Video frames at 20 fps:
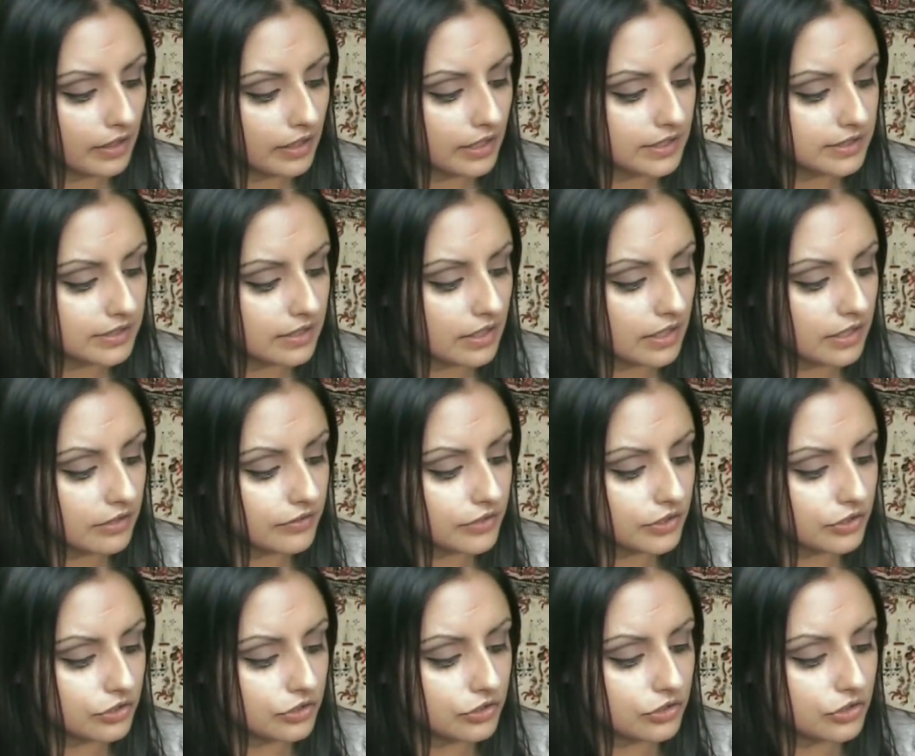It's kind of a
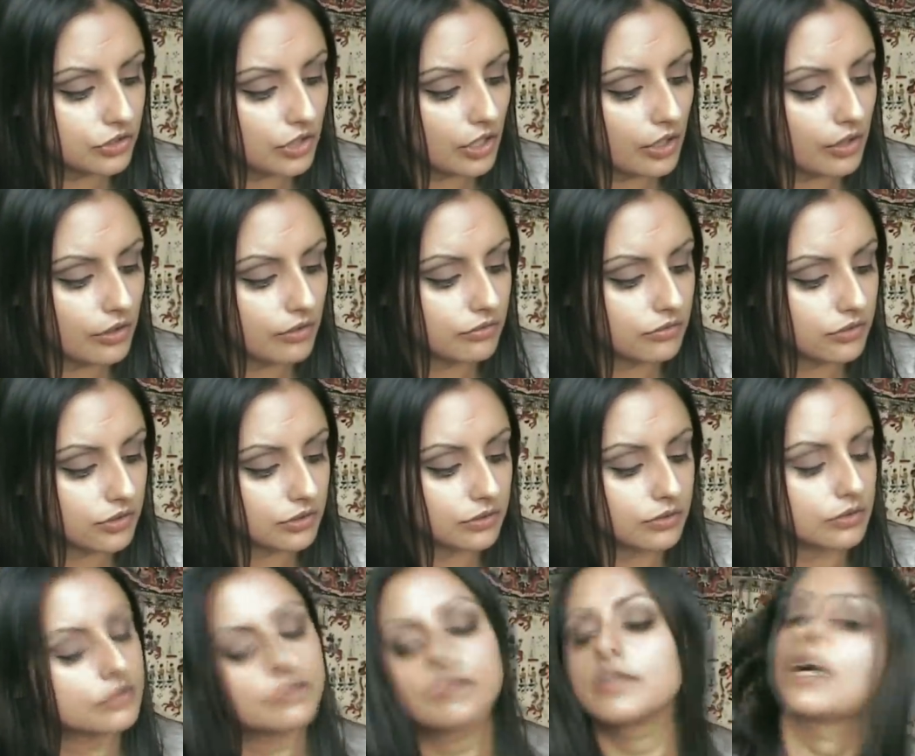stone
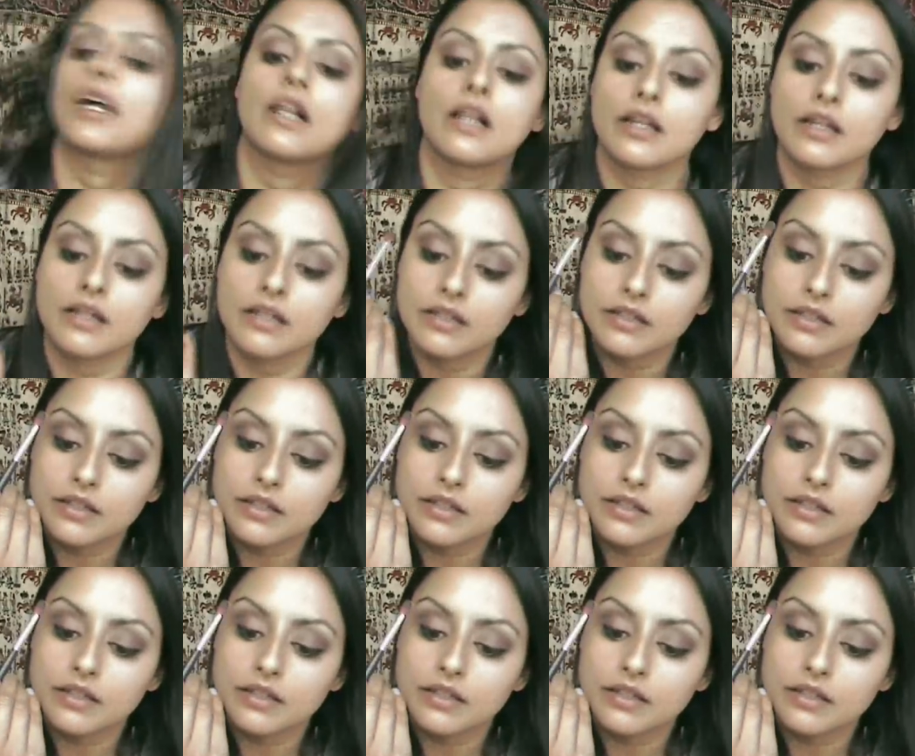sort of colour,